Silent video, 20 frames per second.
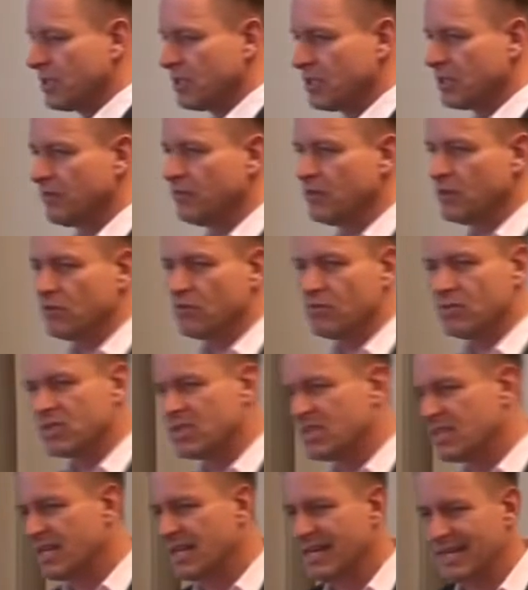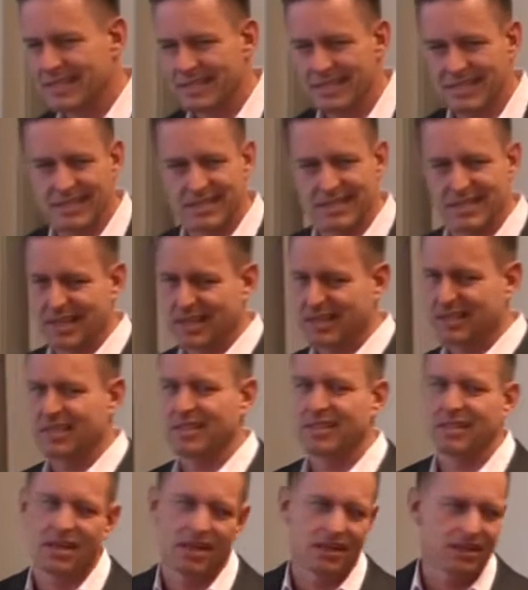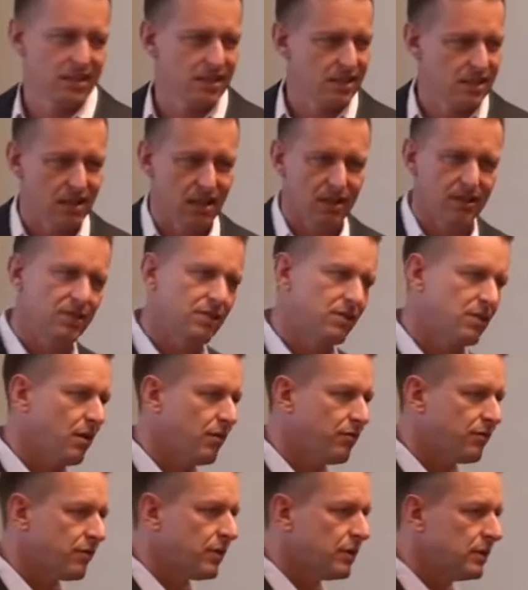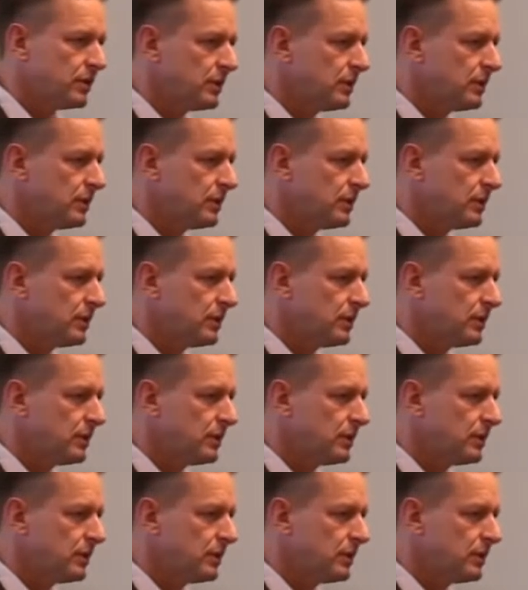Interviews, tests, exercises, and all this stuff.